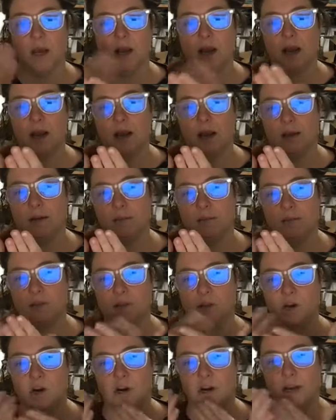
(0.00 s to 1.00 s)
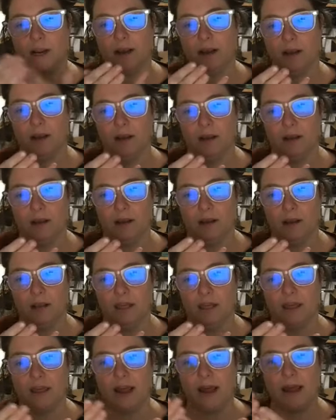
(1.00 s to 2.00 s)
learning
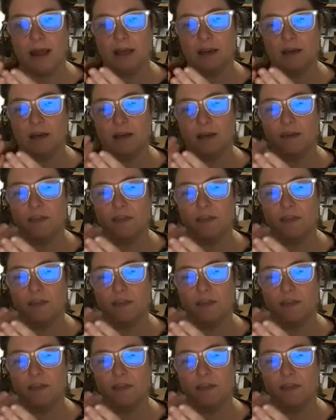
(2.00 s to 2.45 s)
that